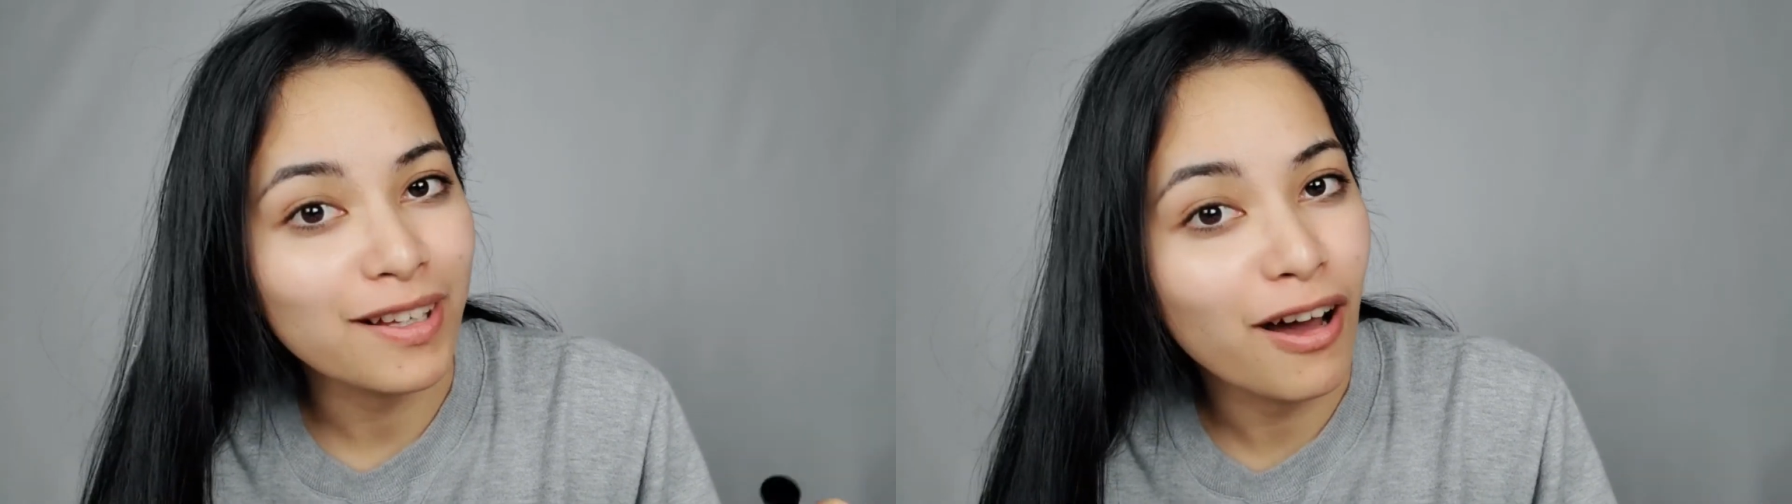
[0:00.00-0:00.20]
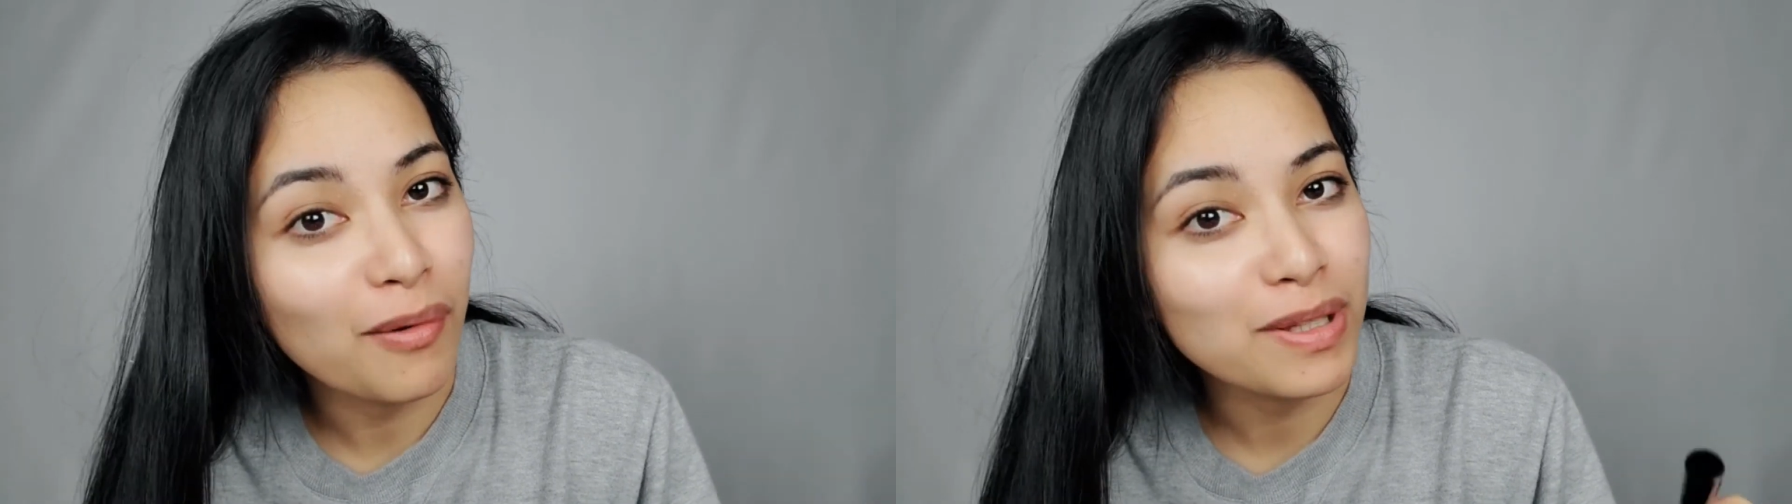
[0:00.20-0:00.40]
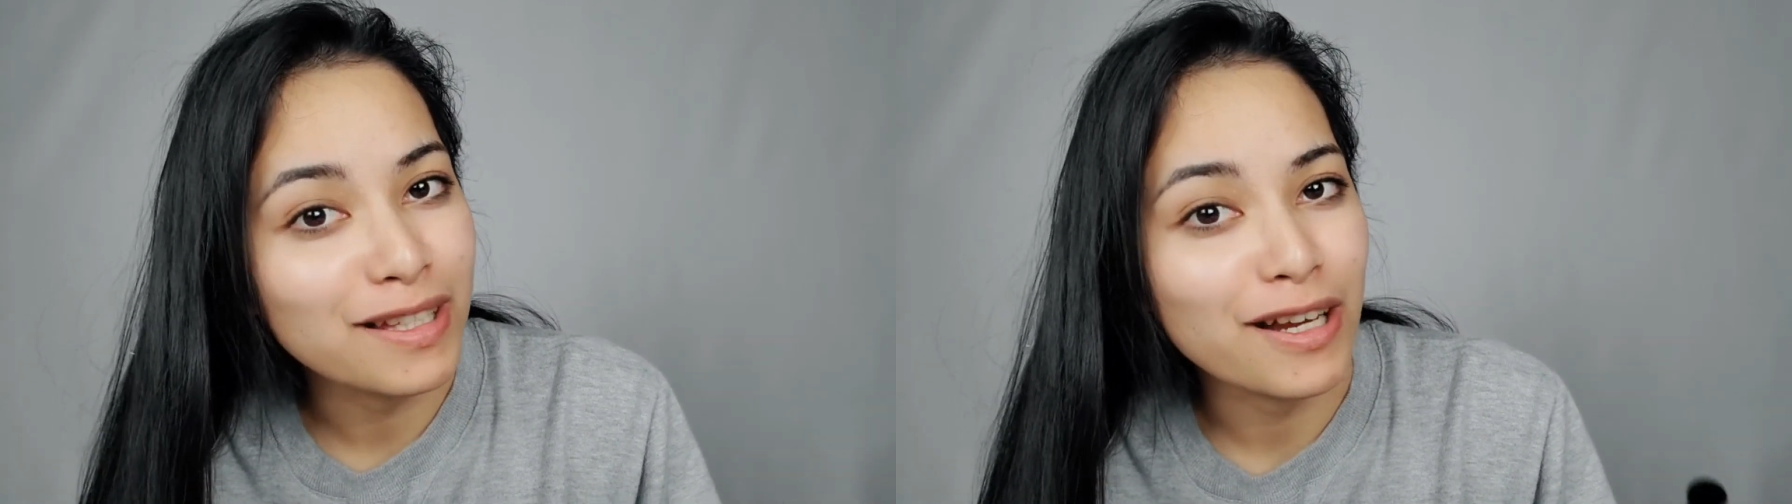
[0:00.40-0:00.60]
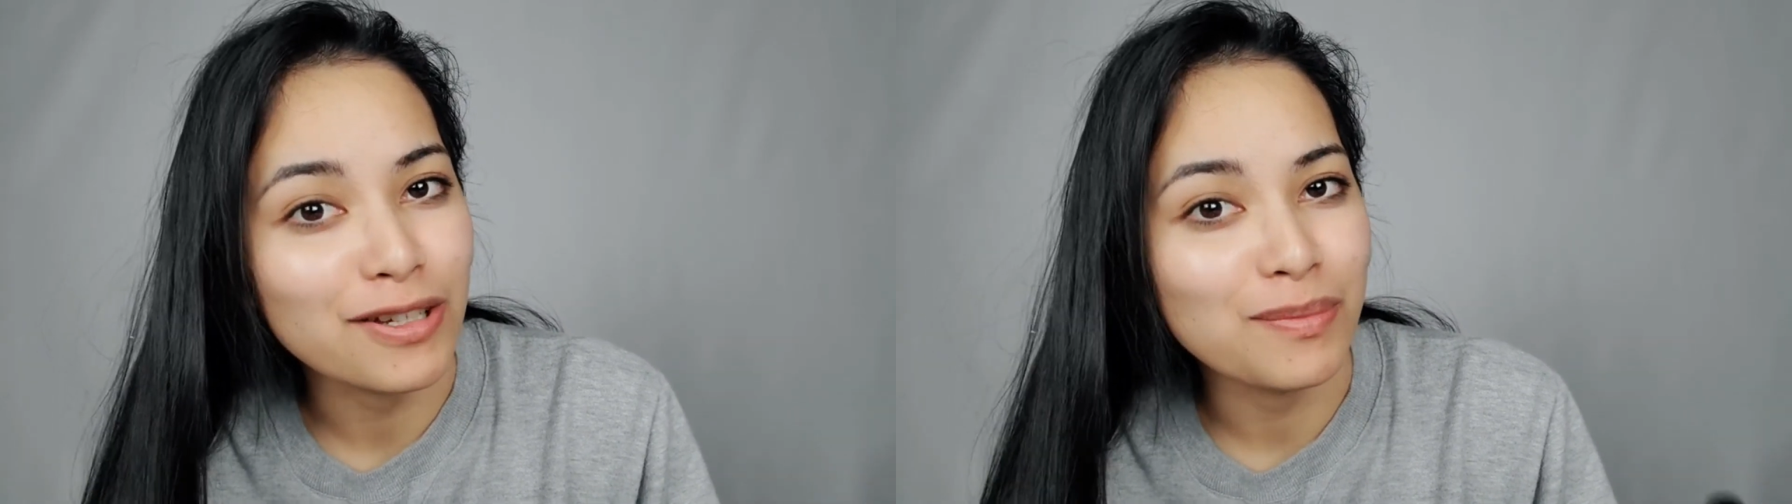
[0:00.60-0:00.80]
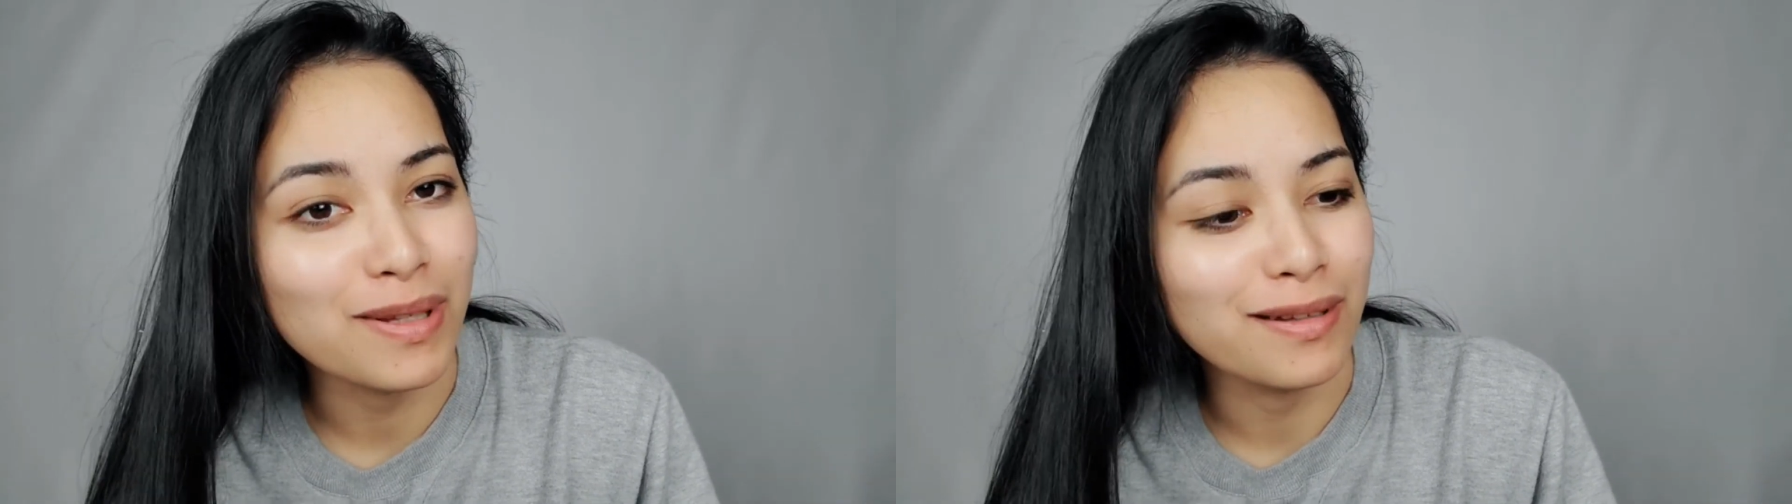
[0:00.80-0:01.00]
comment
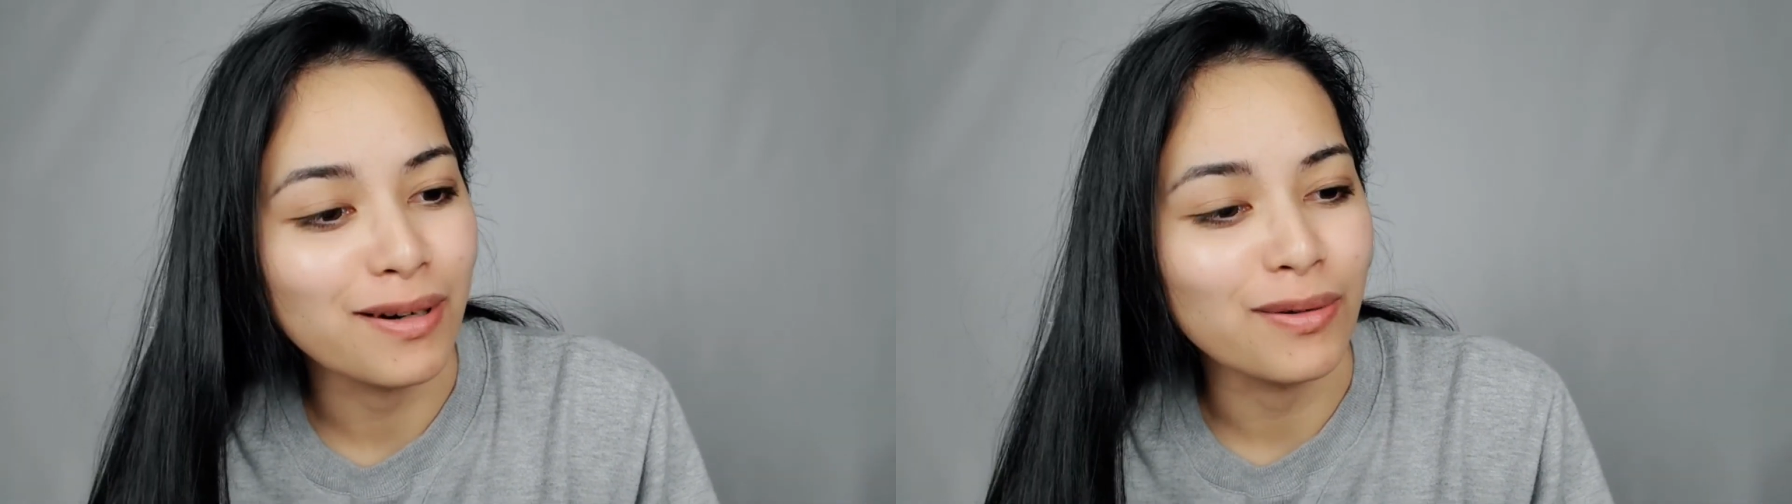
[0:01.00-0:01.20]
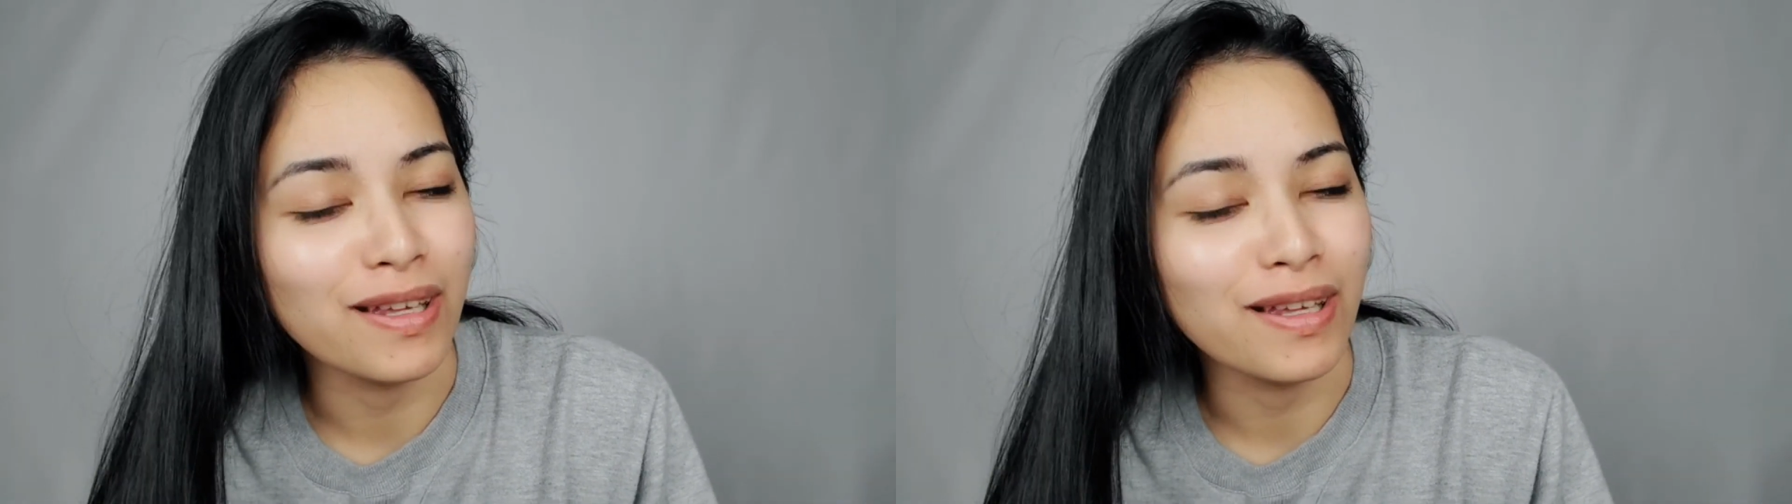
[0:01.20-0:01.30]
section below